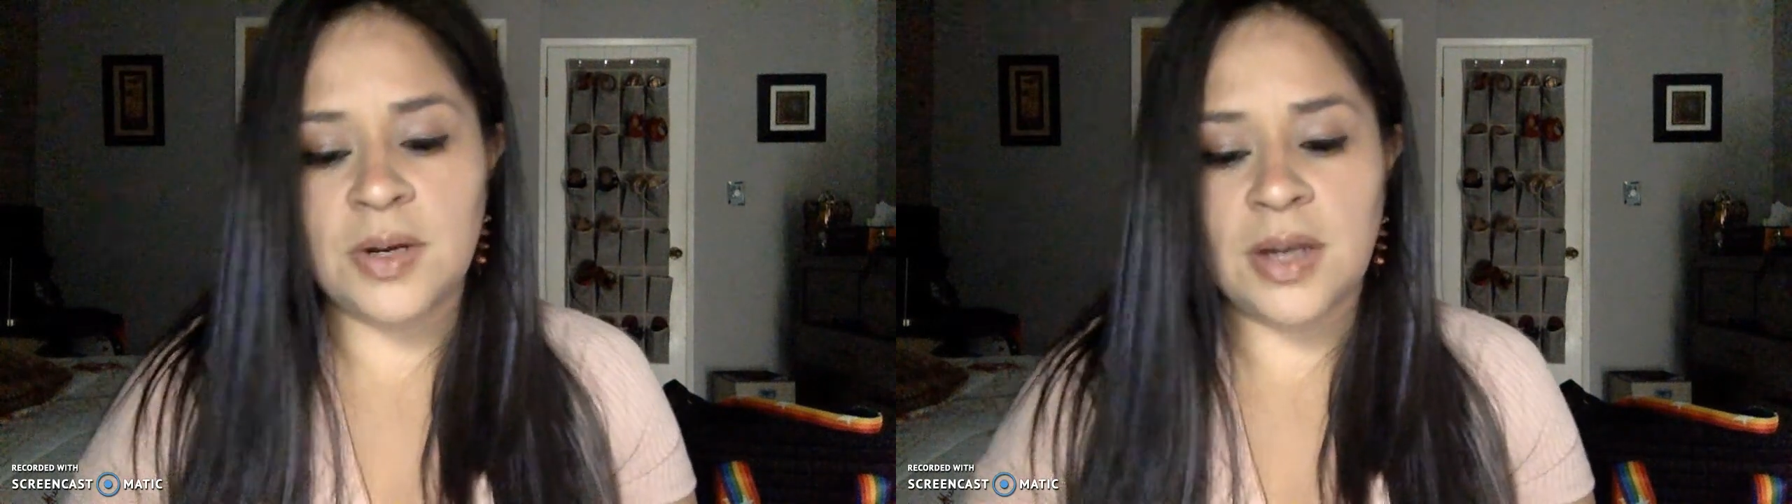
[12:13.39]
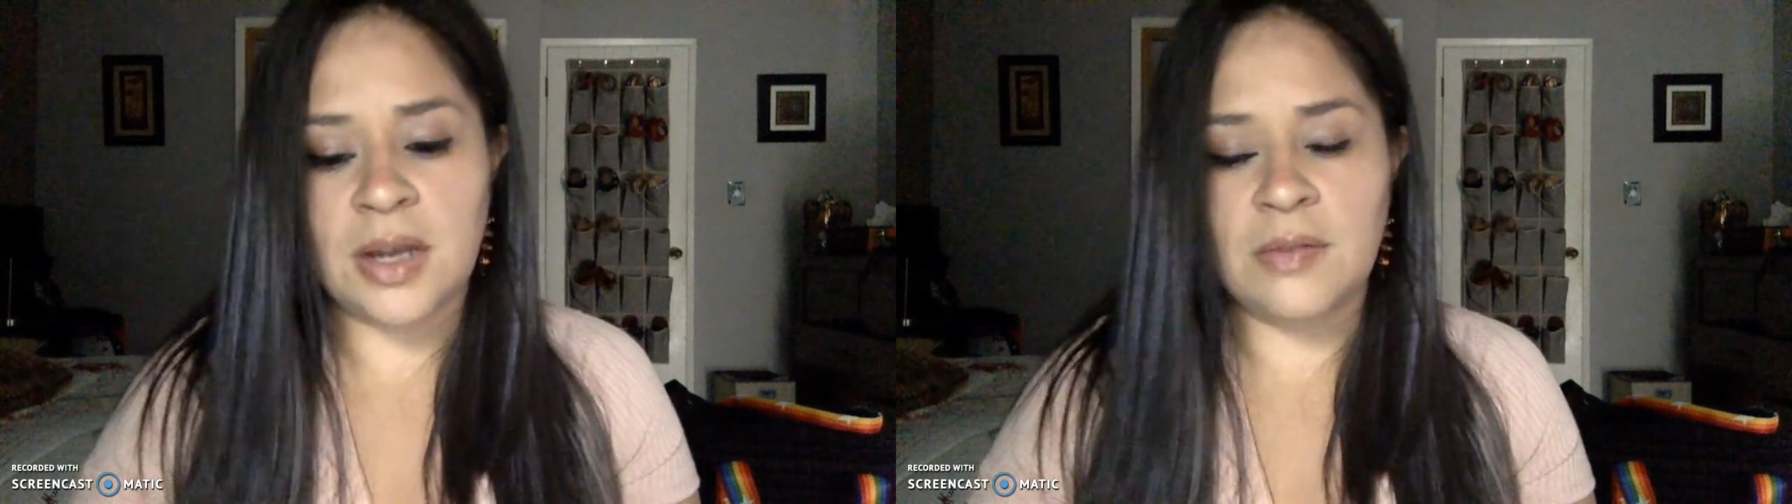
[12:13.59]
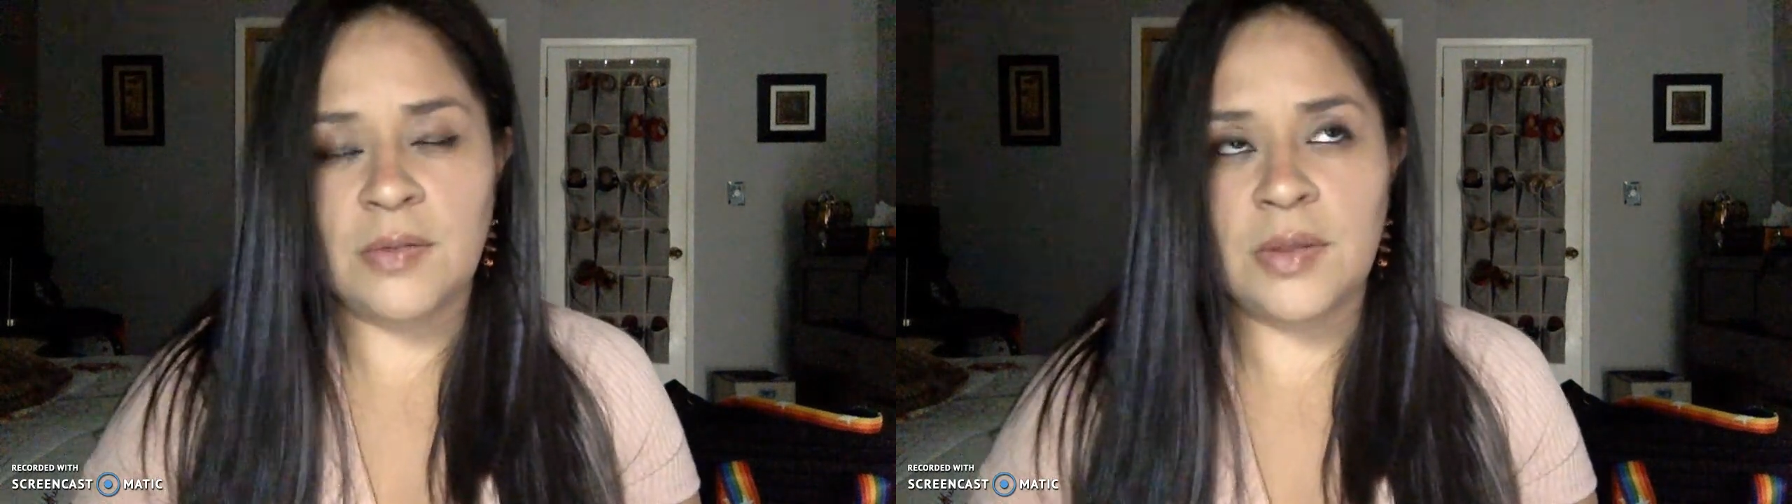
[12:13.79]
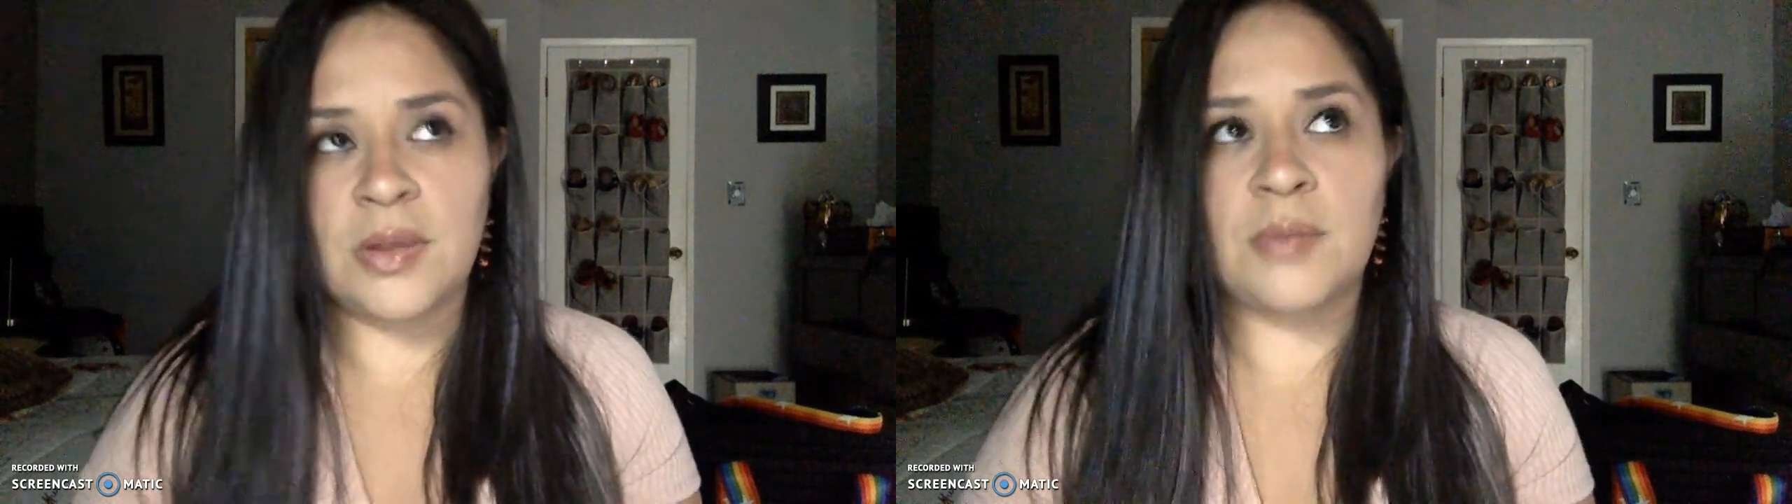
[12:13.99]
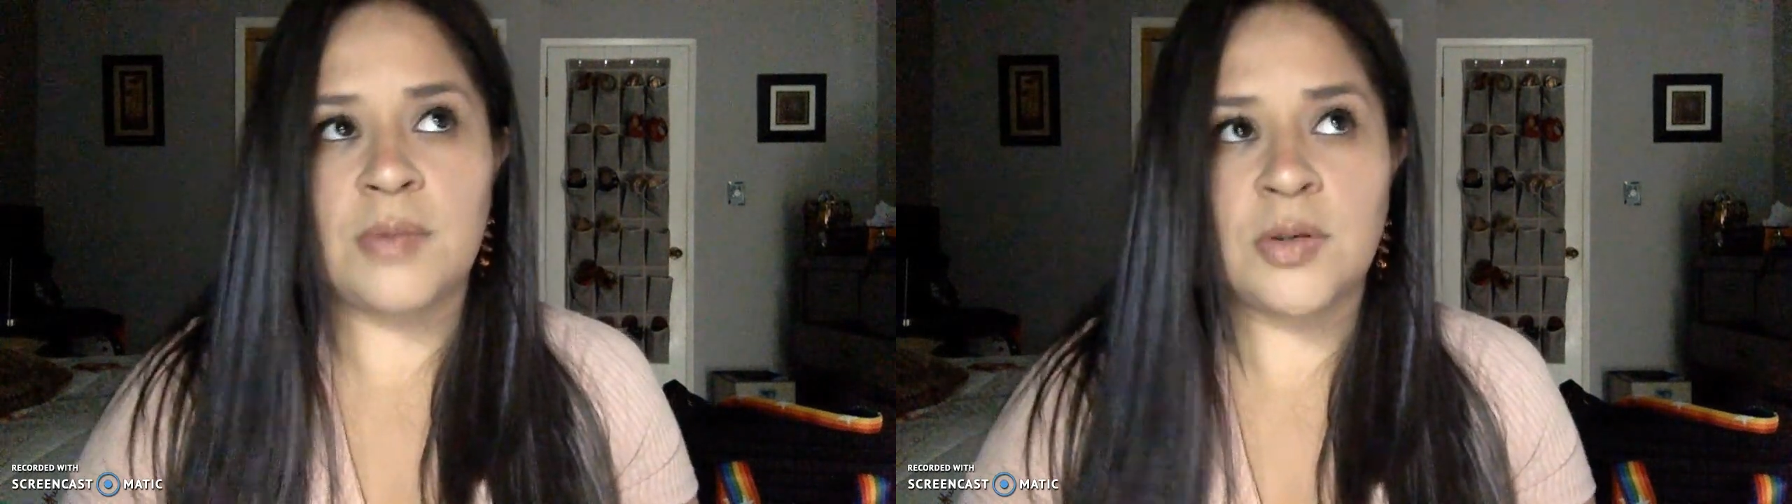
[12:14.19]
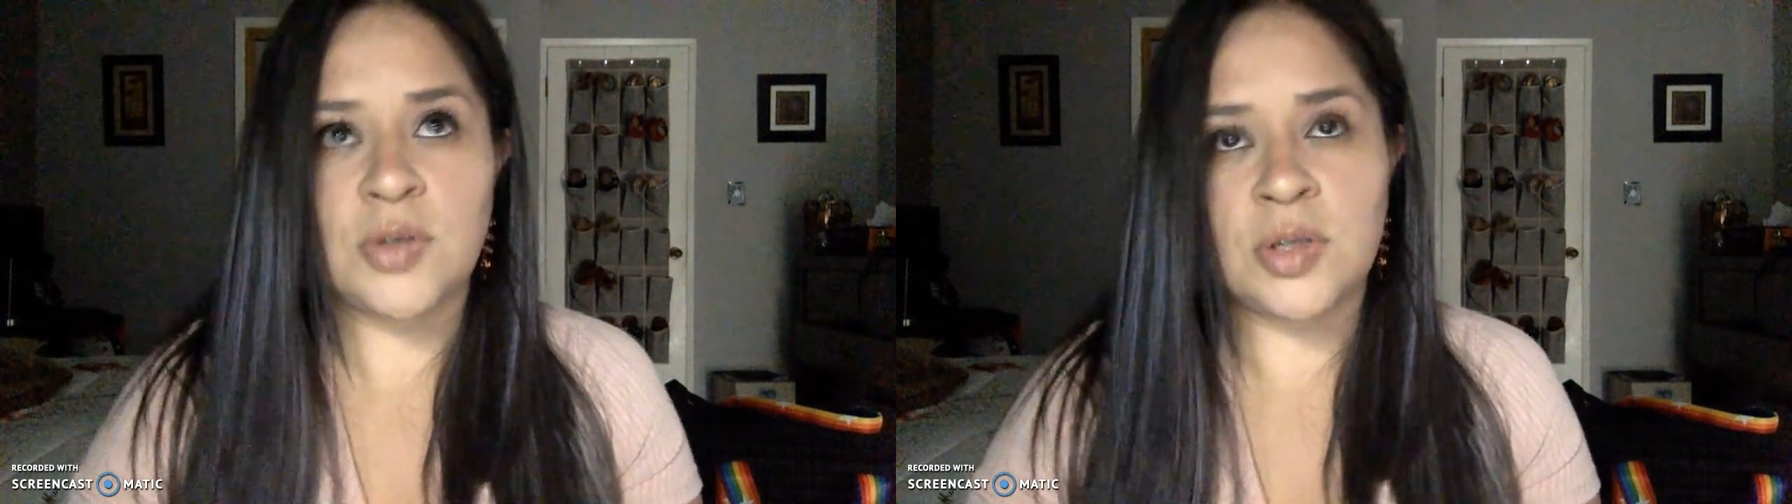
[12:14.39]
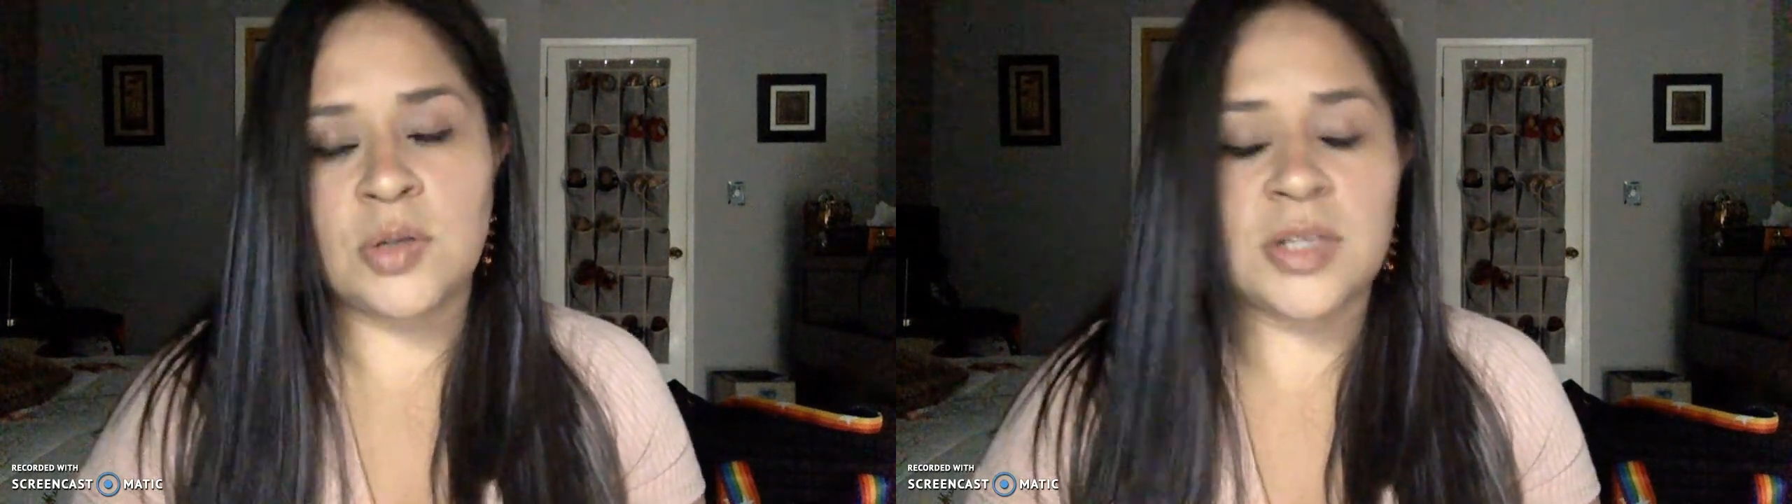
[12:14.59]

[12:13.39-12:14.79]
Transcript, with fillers: kind of with your emotional